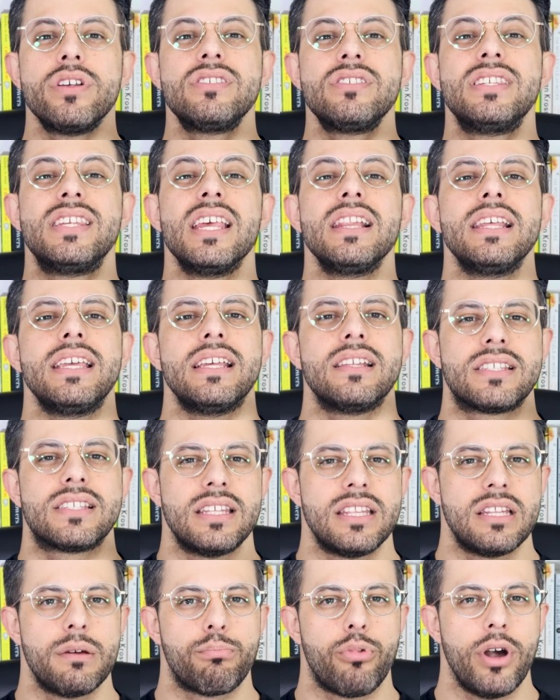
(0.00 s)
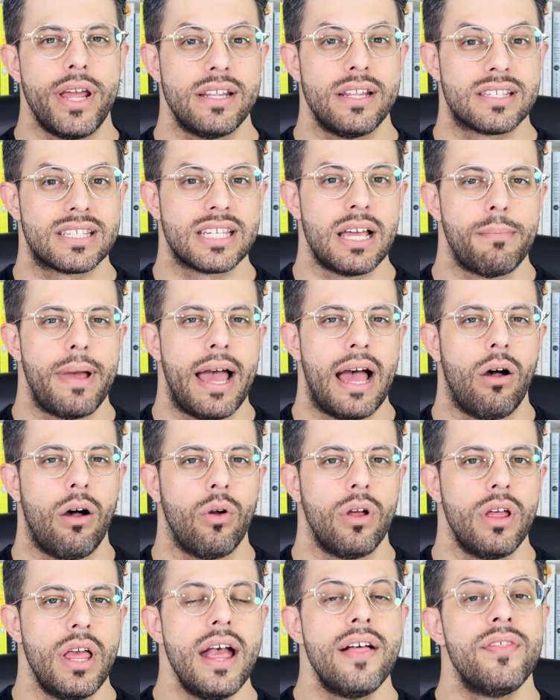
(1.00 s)
resilience in the brain
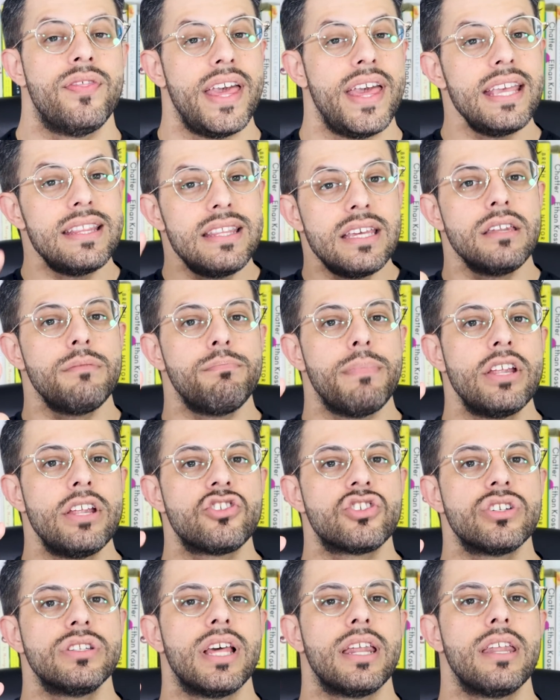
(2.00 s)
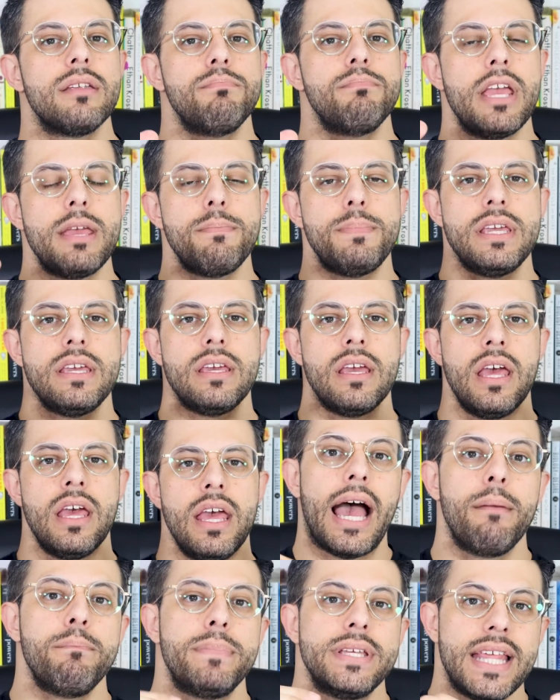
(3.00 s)
somehow. They didn't mention that it may be
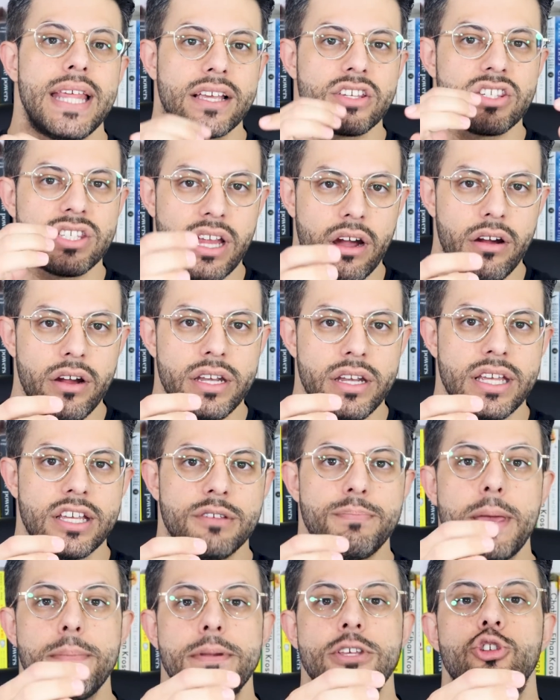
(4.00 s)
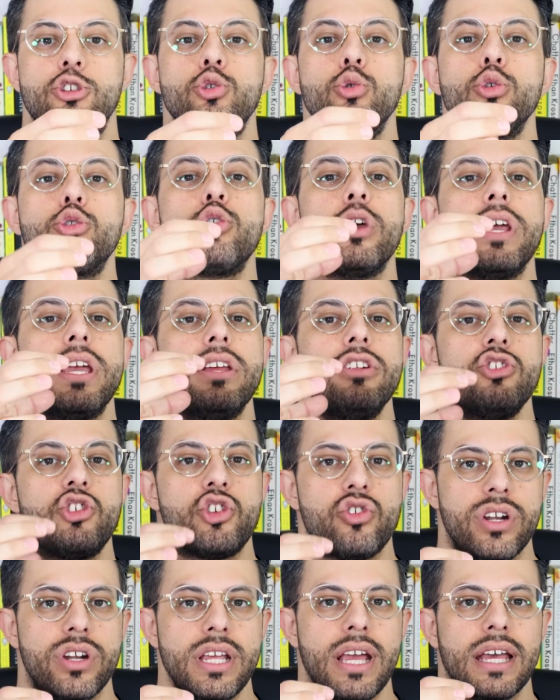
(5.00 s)
ambidexterity, it may be due to
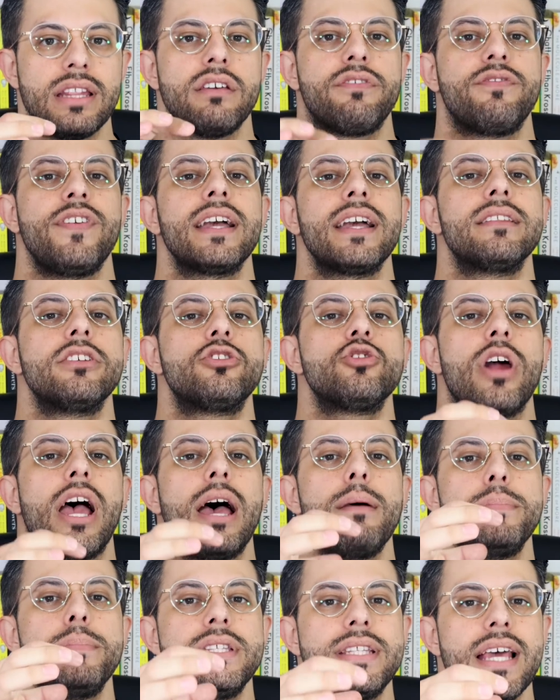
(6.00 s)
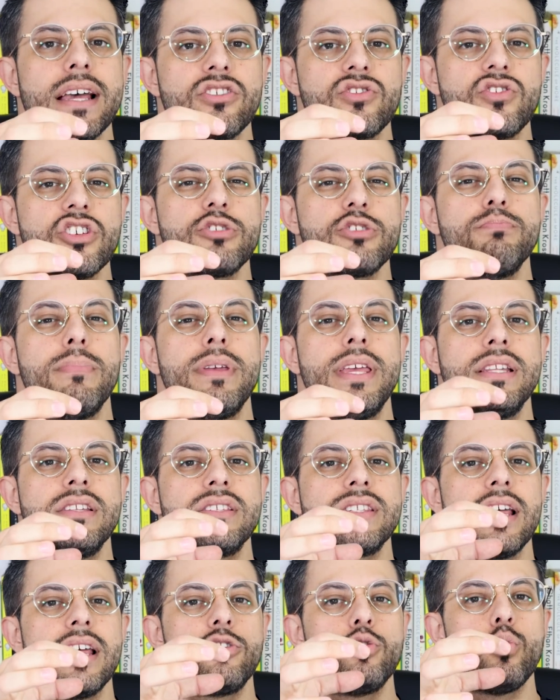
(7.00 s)
injury, and the fact that you're ambidextrous
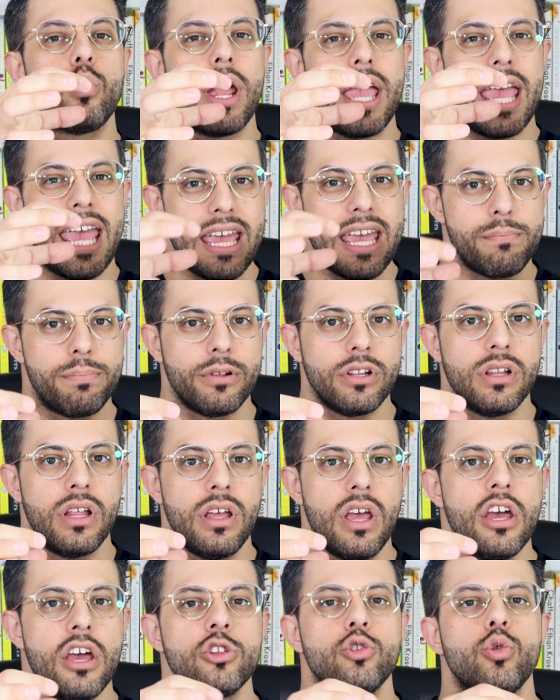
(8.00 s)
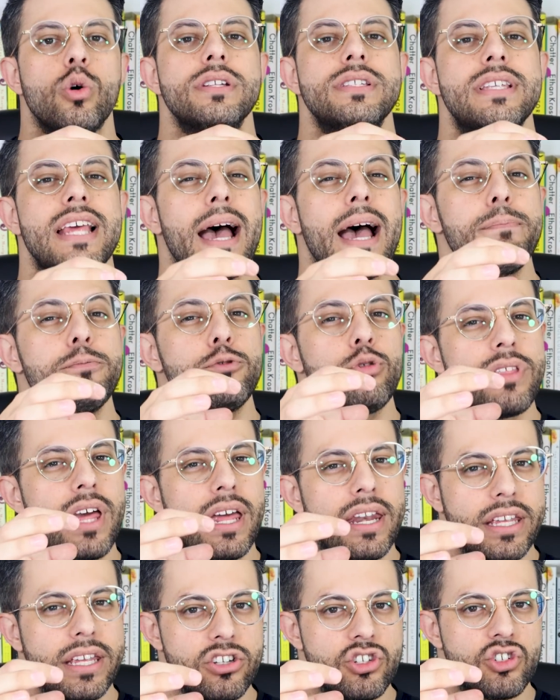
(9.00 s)
means that you were able to adapt to
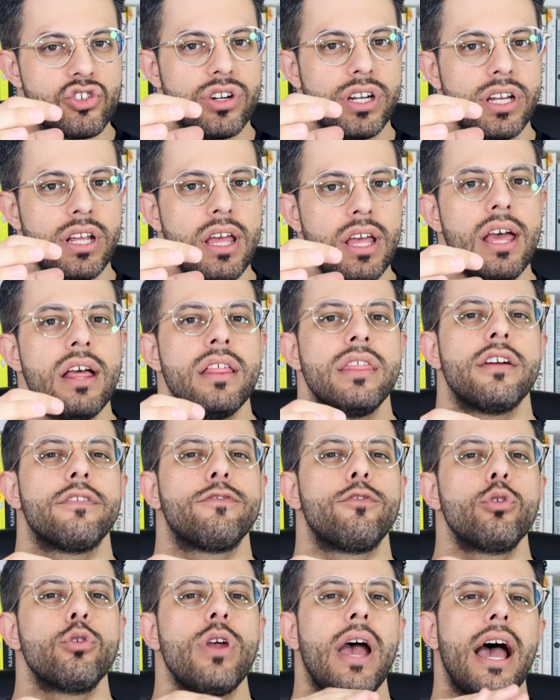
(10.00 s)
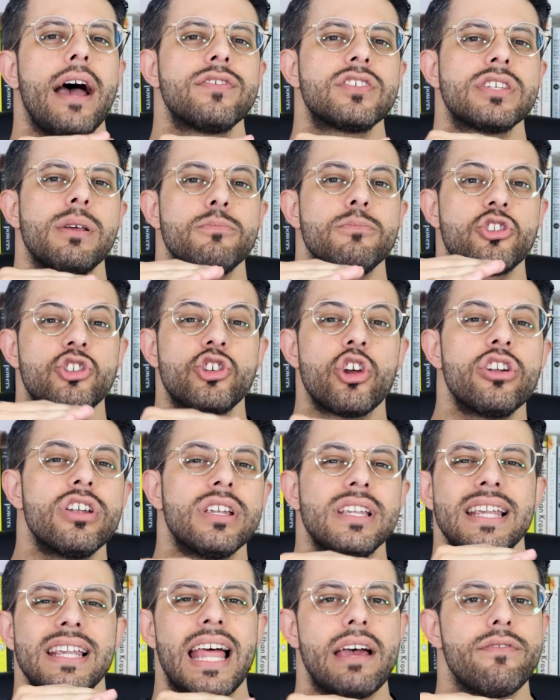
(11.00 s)
that injury, therefore you have some
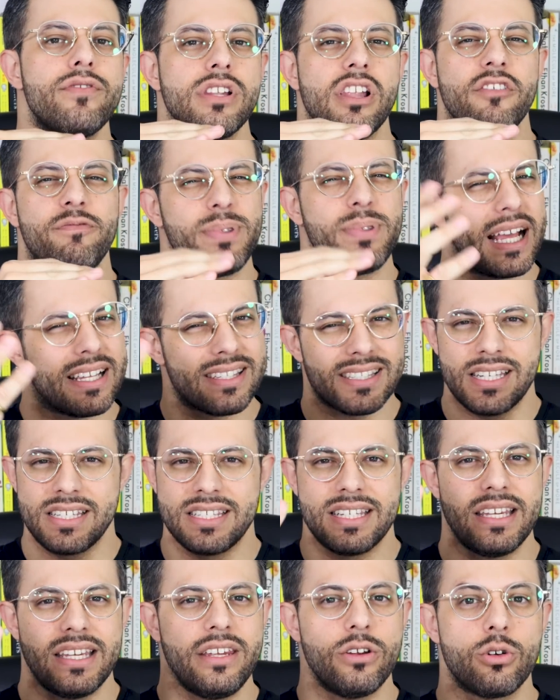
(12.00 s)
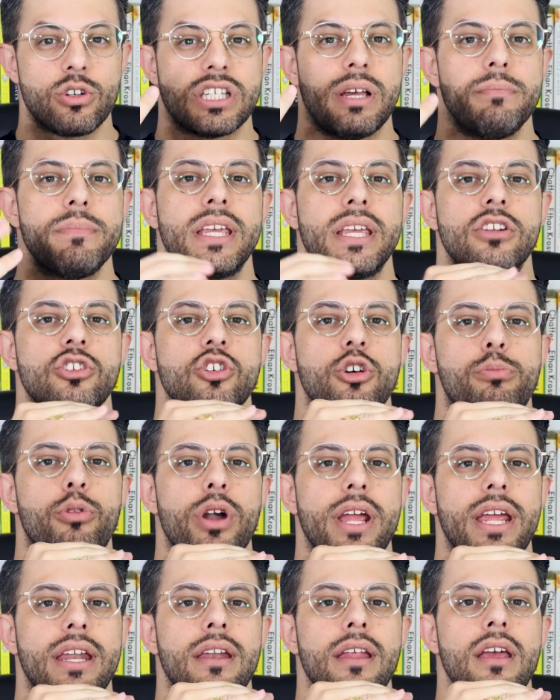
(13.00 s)
certain level of plasticity or something in your
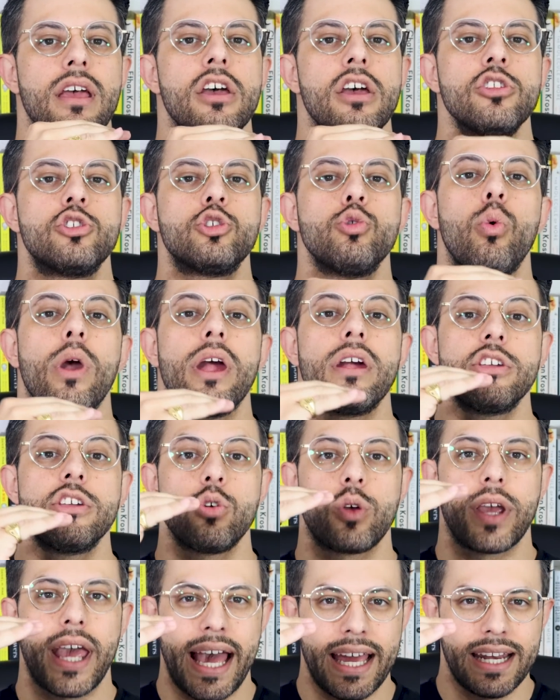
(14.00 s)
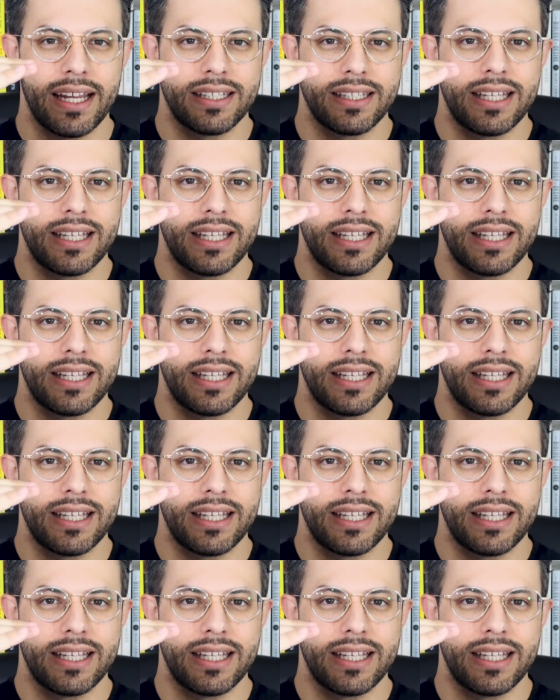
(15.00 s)
brain to where you can